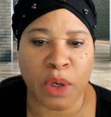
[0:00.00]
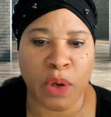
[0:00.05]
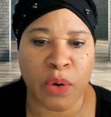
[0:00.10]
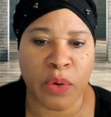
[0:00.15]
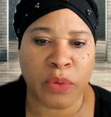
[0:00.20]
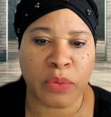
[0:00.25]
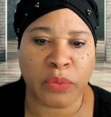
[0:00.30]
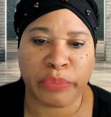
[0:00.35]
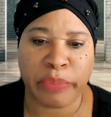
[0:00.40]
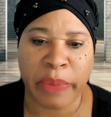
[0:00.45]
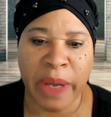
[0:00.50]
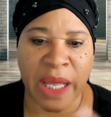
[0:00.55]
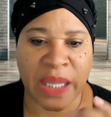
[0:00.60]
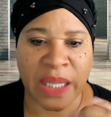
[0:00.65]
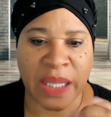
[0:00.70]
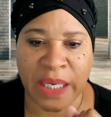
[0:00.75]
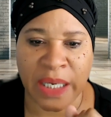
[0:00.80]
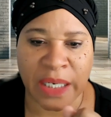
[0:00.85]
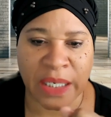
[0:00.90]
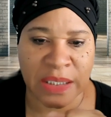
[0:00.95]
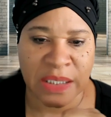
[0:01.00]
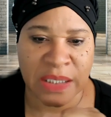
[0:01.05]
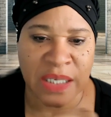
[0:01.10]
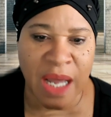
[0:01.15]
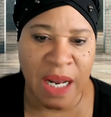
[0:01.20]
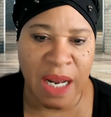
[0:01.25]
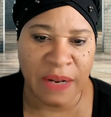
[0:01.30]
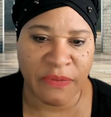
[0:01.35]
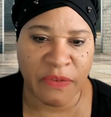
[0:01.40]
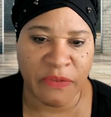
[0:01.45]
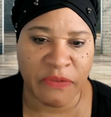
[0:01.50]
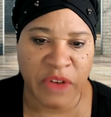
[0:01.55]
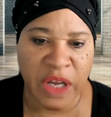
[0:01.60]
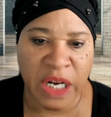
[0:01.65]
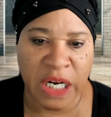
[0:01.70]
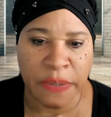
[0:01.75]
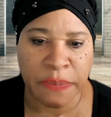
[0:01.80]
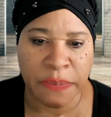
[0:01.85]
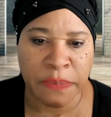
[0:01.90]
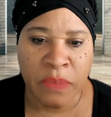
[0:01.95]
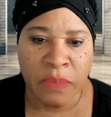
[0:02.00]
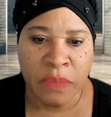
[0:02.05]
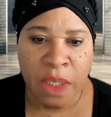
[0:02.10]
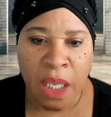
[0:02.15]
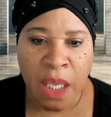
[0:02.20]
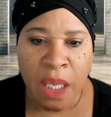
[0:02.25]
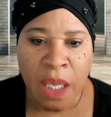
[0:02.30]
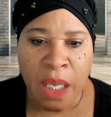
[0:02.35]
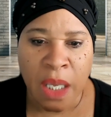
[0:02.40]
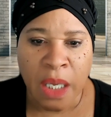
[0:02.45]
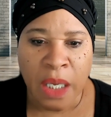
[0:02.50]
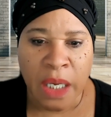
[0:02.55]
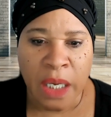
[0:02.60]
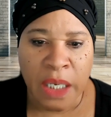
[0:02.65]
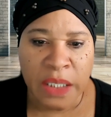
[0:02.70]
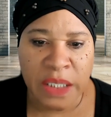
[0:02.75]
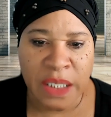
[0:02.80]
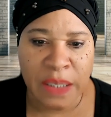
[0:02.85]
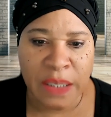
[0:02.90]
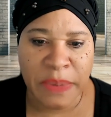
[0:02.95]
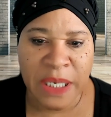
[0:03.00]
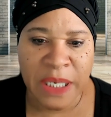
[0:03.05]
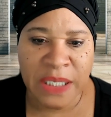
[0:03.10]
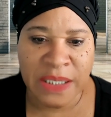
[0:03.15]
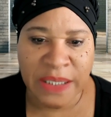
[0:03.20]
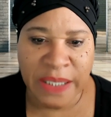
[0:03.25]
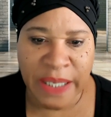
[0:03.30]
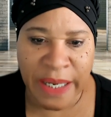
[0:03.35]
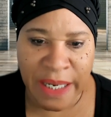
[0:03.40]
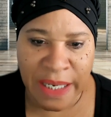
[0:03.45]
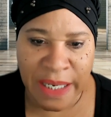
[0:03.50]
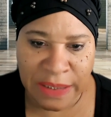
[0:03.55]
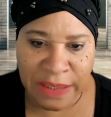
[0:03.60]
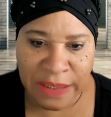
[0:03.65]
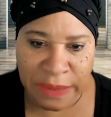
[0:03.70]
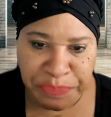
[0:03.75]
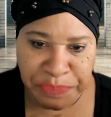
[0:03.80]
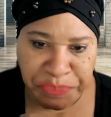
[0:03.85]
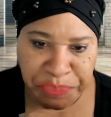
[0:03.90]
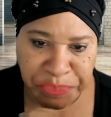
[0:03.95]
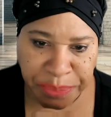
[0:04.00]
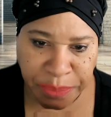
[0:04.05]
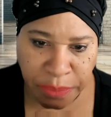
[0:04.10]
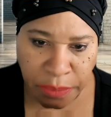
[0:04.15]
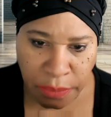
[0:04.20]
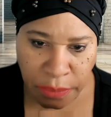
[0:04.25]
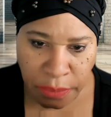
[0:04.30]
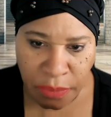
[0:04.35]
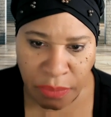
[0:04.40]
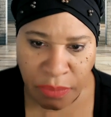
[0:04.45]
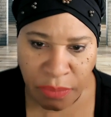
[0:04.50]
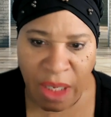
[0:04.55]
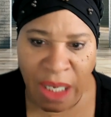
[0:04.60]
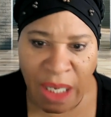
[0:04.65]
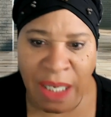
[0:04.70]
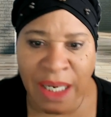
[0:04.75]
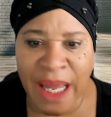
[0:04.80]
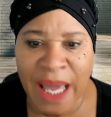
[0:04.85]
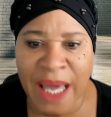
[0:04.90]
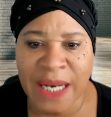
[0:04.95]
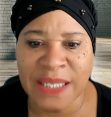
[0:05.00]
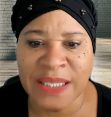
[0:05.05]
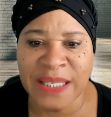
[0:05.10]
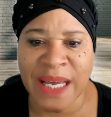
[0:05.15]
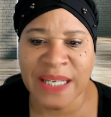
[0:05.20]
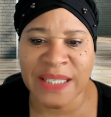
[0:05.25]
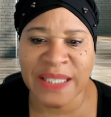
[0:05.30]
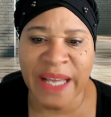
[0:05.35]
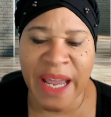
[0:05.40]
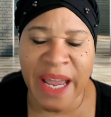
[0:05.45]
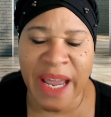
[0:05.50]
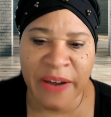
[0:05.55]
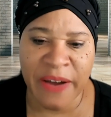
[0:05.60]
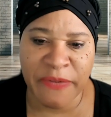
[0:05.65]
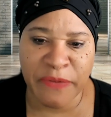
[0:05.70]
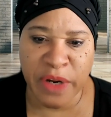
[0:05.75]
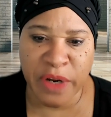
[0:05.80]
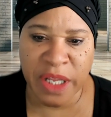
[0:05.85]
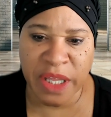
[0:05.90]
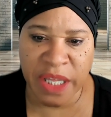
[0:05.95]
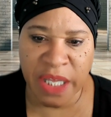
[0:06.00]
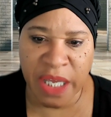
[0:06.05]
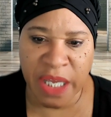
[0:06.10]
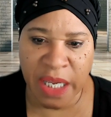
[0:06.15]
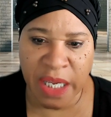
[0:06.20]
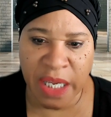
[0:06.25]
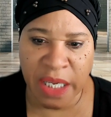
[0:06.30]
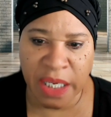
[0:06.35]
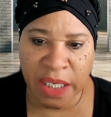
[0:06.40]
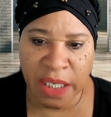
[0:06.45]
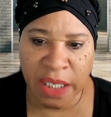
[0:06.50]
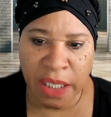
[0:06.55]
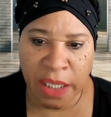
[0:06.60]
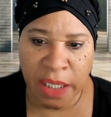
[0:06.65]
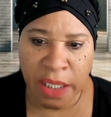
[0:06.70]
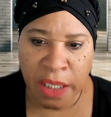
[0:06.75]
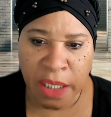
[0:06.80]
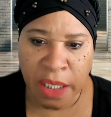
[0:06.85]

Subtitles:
blown by then, it's not even funny. DB says, Gladys has everybody